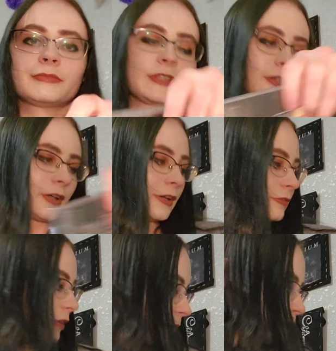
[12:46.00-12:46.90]
Yeah,
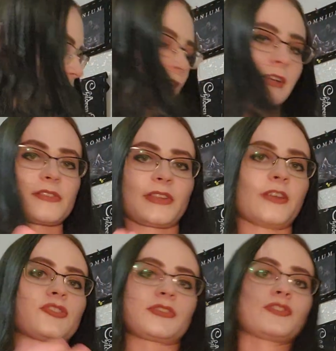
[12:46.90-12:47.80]
like I said,
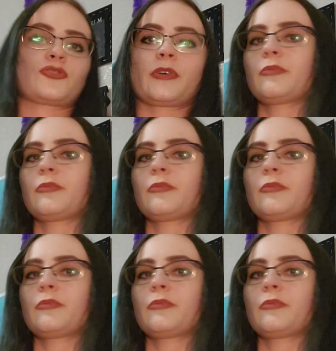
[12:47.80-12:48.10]
I just enjoy